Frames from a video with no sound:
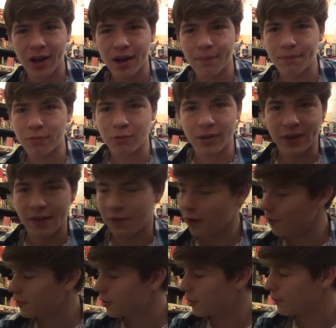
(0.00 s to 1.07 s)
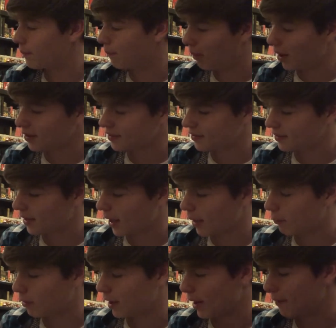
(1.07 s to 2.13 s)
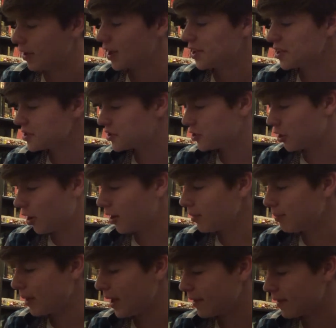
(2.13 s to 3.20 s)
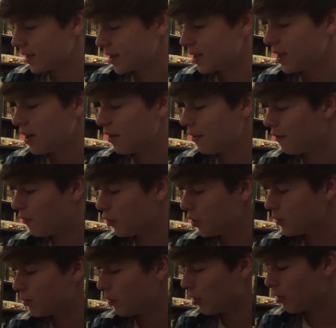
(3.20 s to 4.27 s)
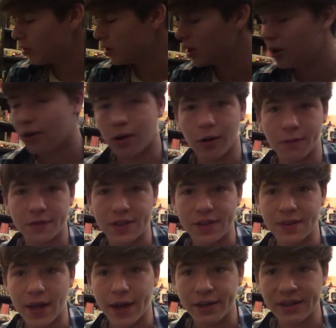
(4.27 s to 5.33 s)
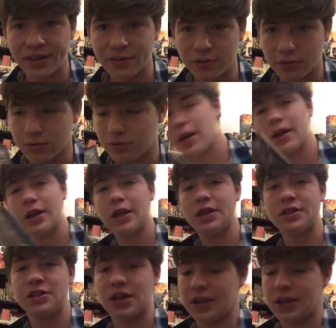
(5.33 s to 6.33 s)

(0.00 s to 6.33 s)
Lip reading: up with another box game, we have John Madden Football of the 92. And